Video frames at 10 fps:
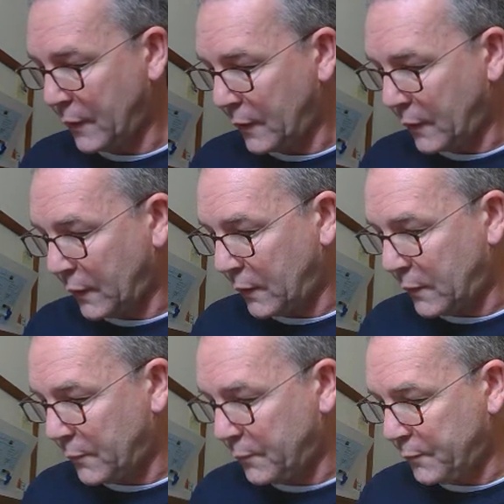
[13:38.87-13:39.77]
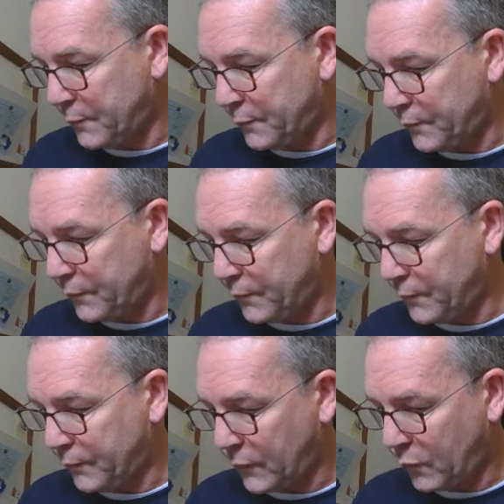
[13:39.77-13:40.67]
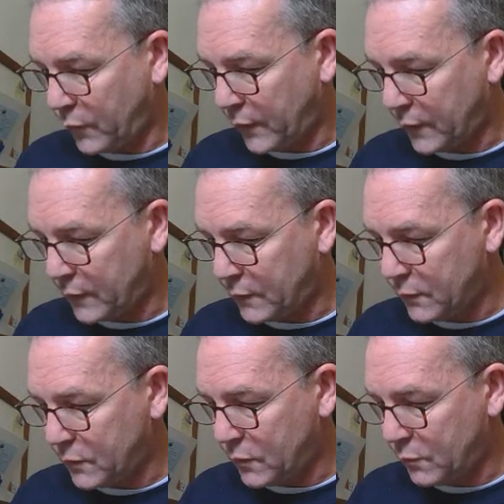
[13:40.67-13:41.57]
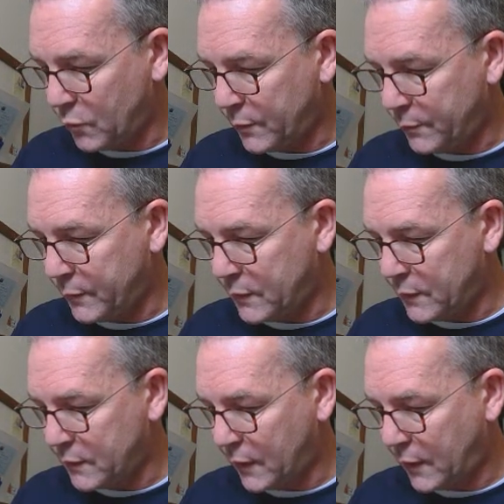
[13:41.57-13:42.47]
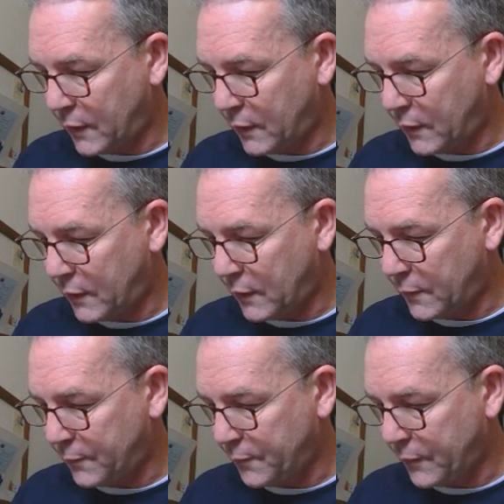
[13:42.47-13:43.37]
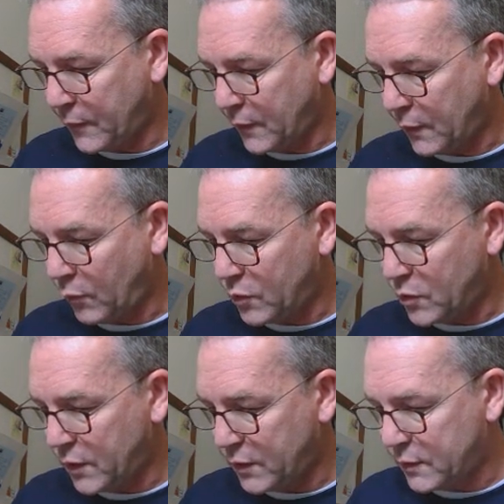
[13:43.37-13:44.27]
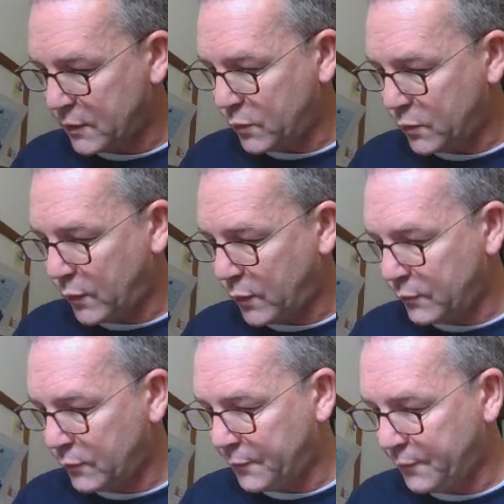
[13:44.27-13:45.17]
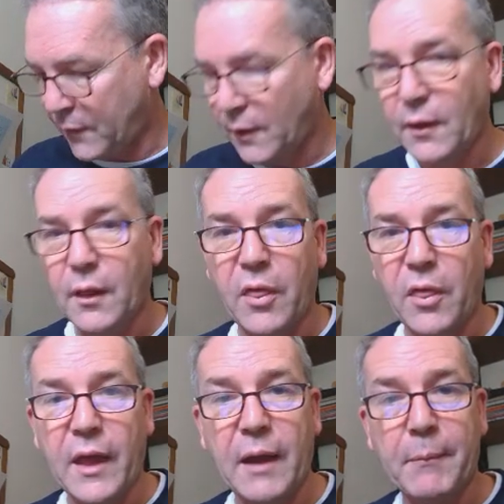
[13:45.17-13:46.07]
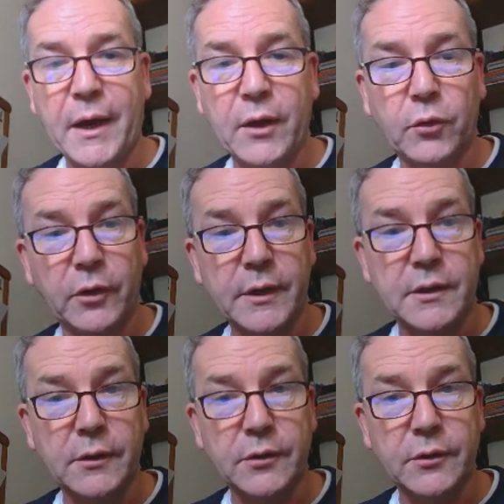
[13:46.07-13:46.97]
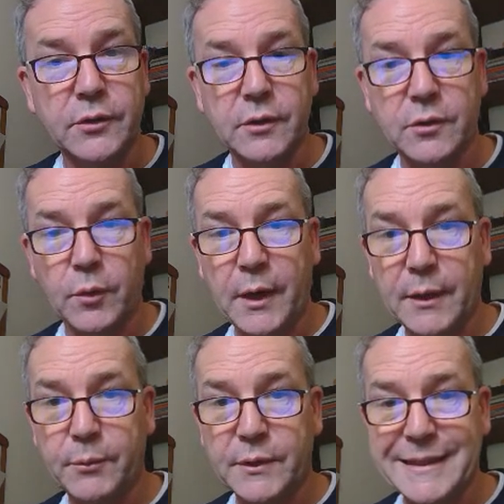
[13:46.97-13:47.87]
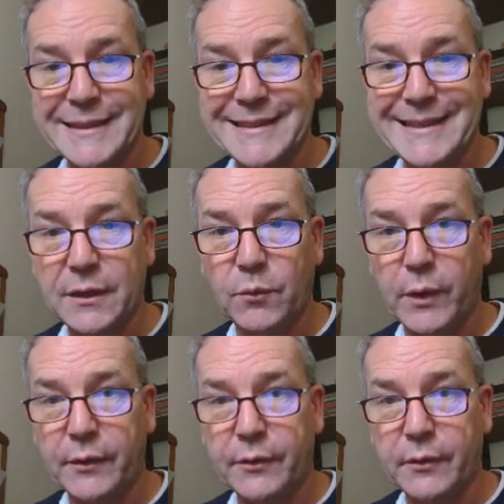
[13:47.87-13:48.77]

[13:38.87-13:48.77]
Yeah. If we added 2 more millimeters there and there, we change that to 12, that might also be a solution. So we might be able to stick with